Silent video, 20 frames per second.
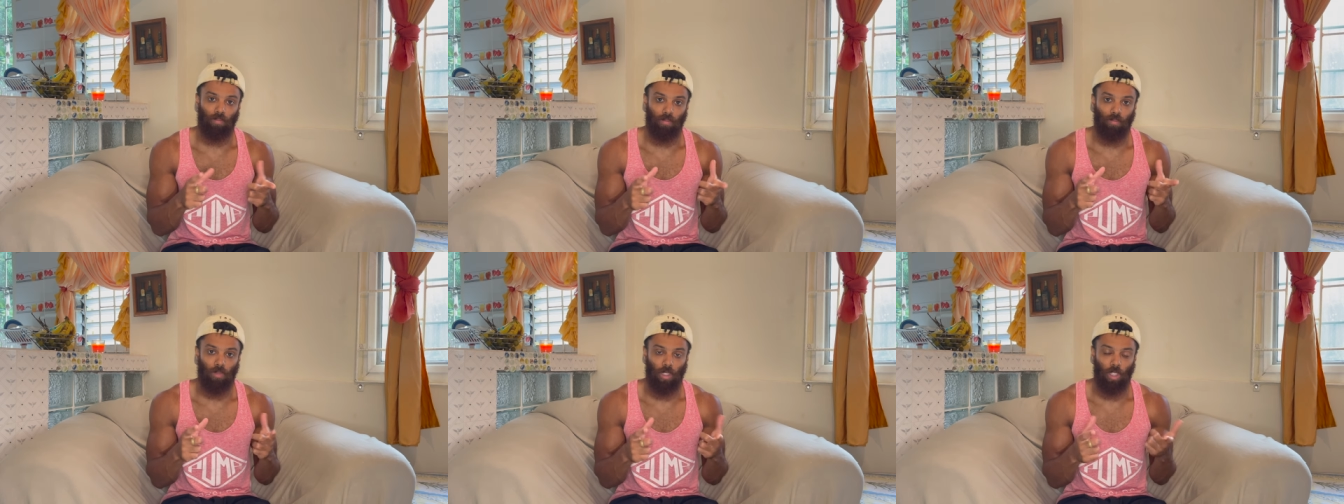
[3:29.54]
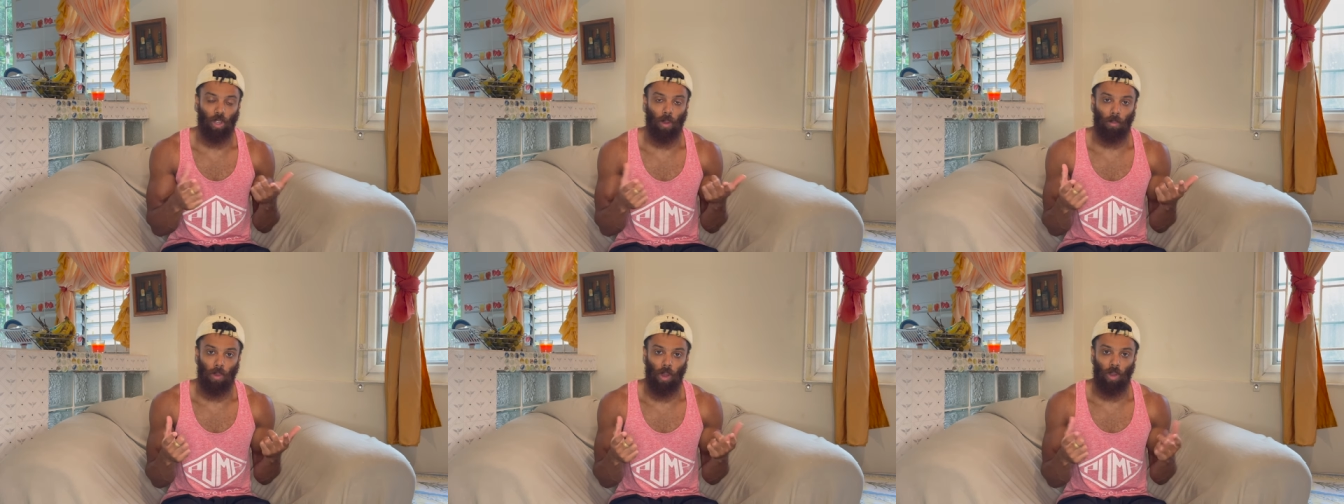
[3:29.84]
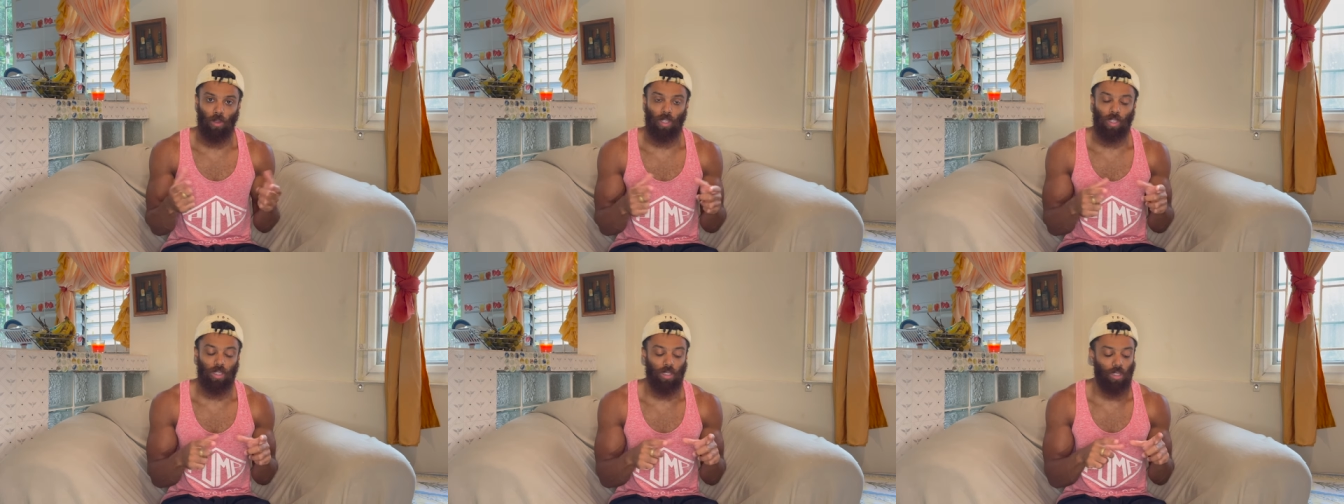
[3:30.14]
you know,
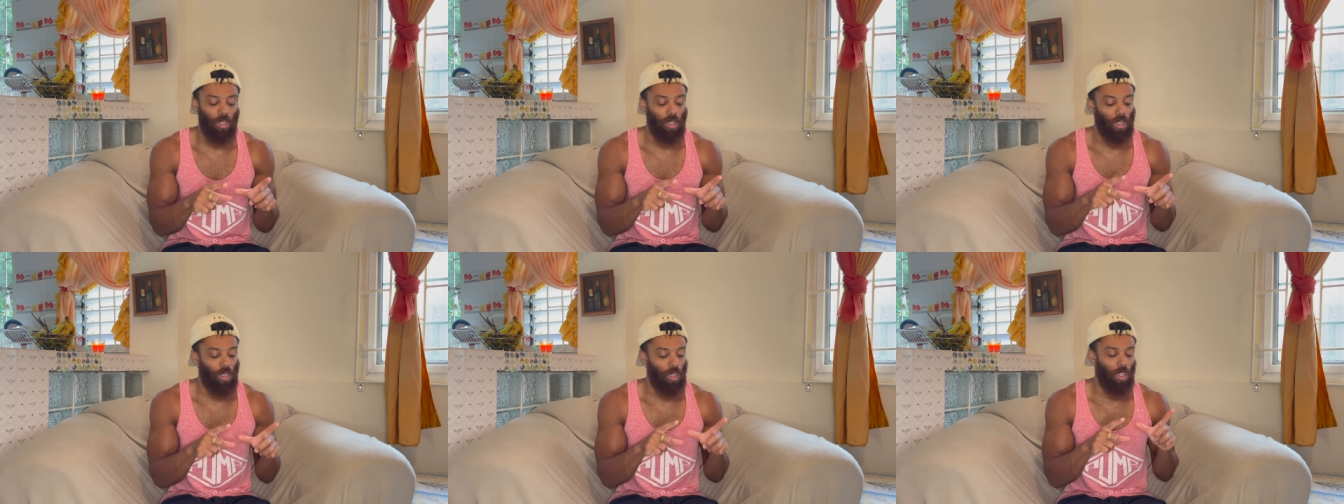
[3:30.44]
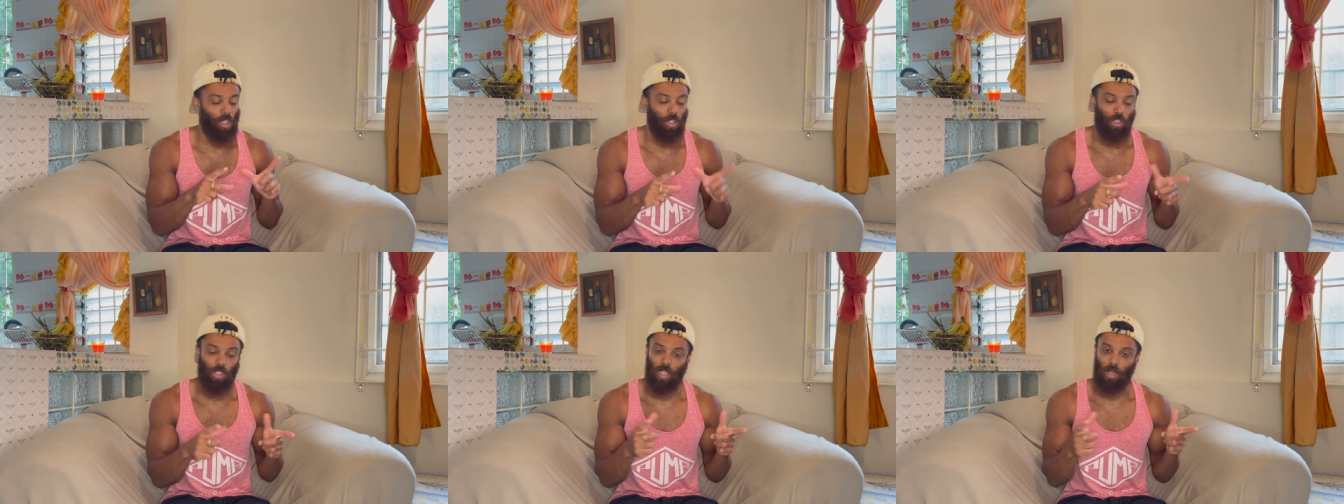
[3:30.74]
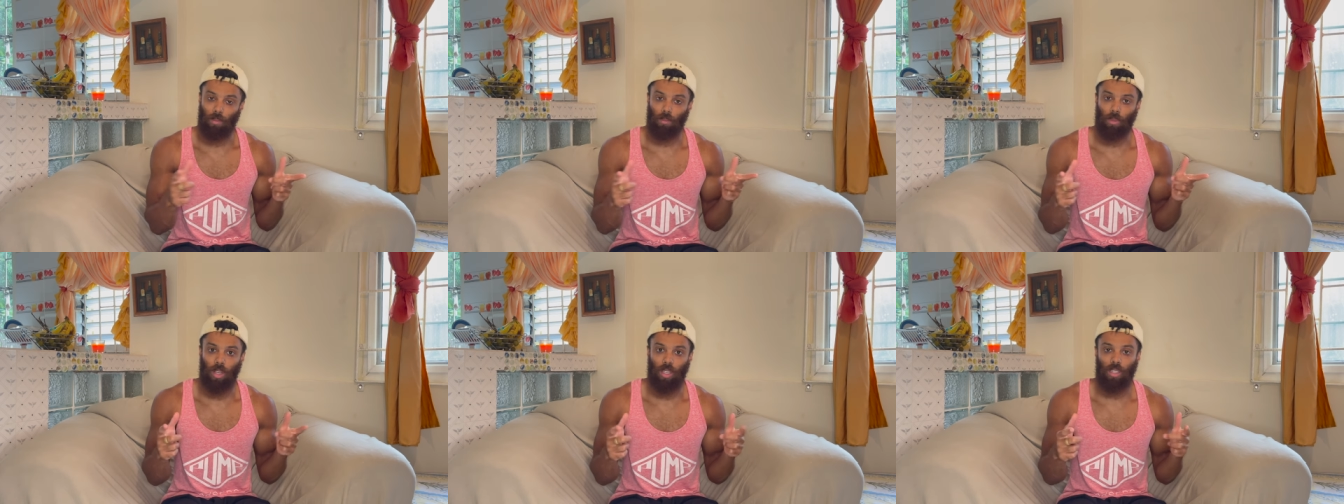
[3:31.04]
boneless
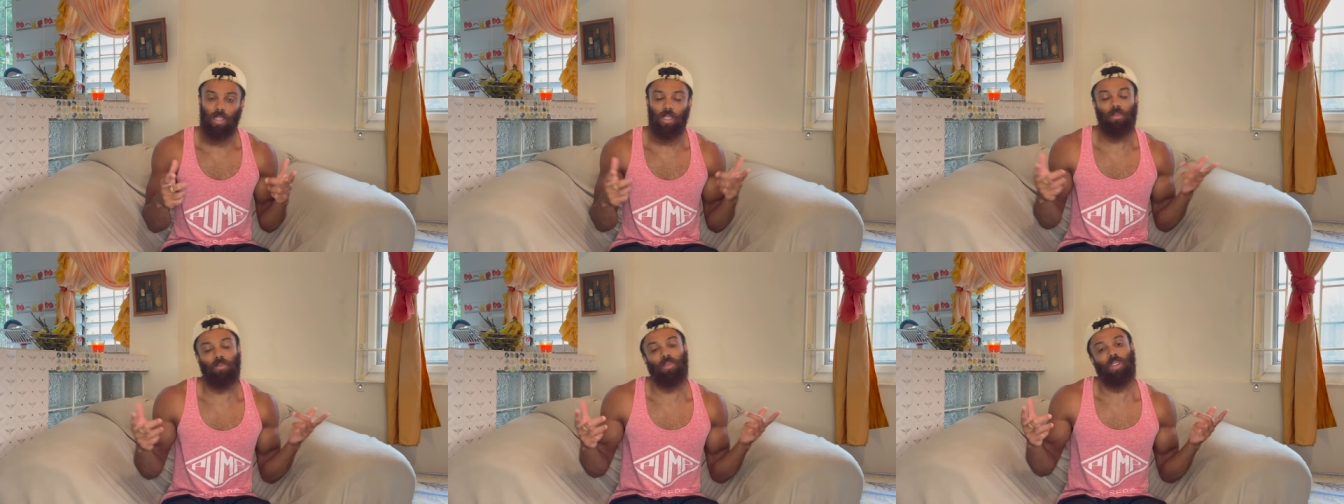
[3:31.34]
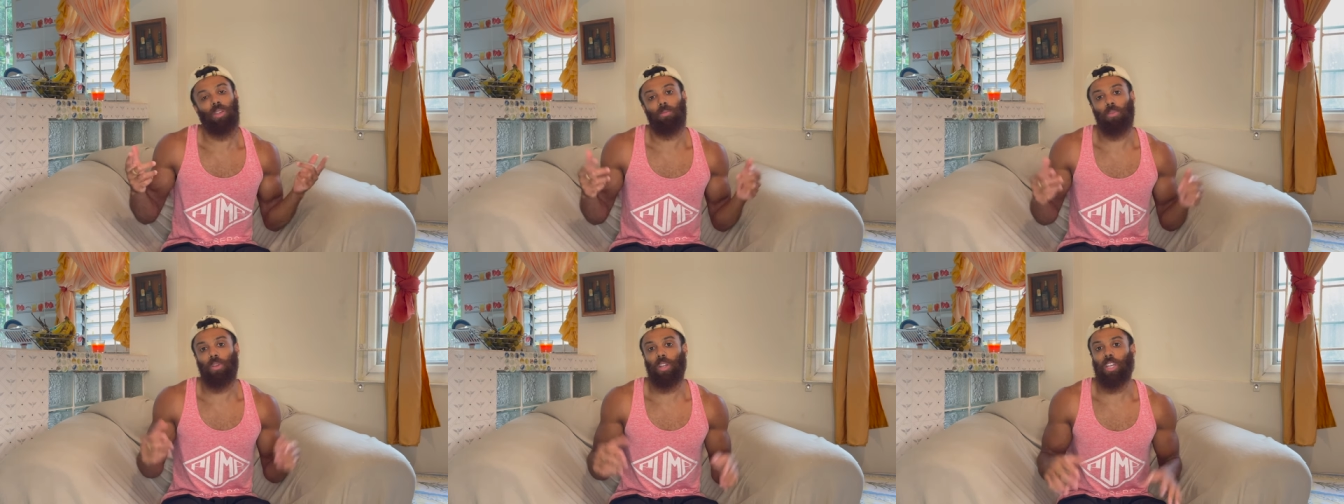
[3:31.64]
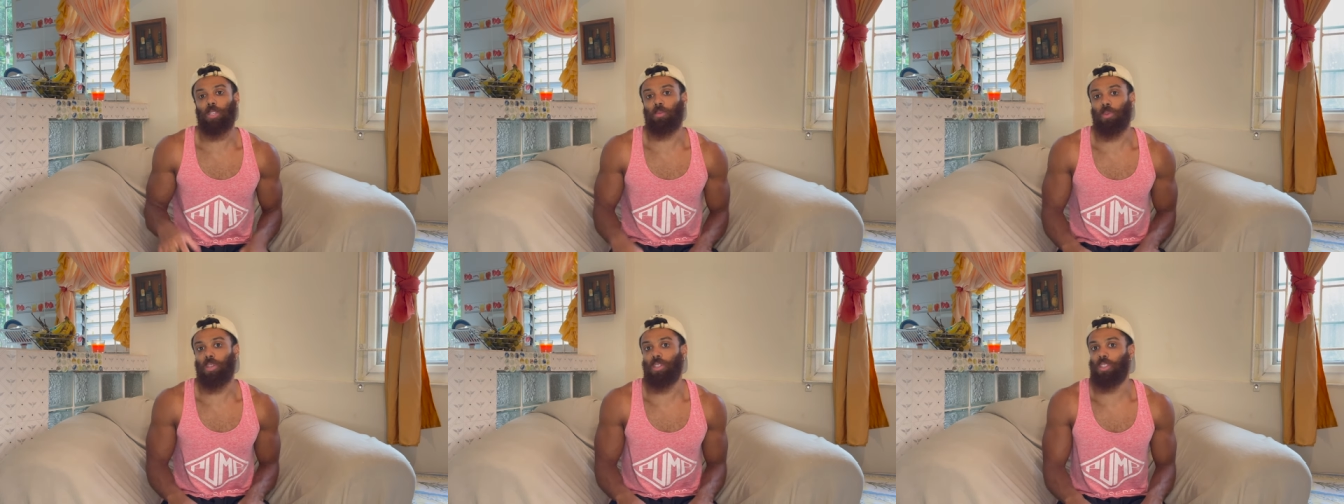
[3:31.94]
chicken breast, pretty
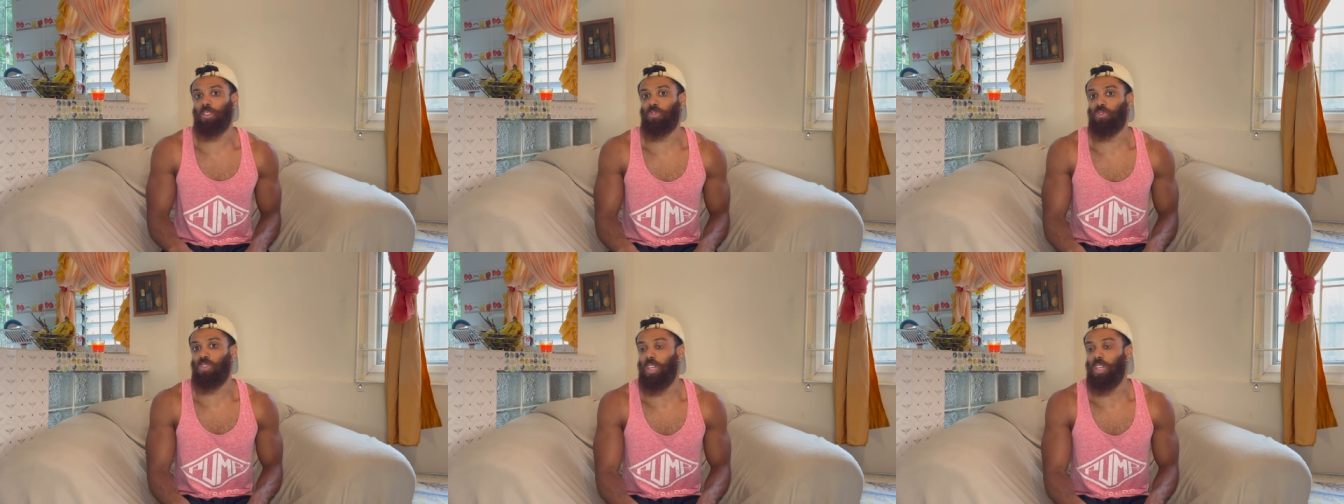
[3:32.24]
expensive.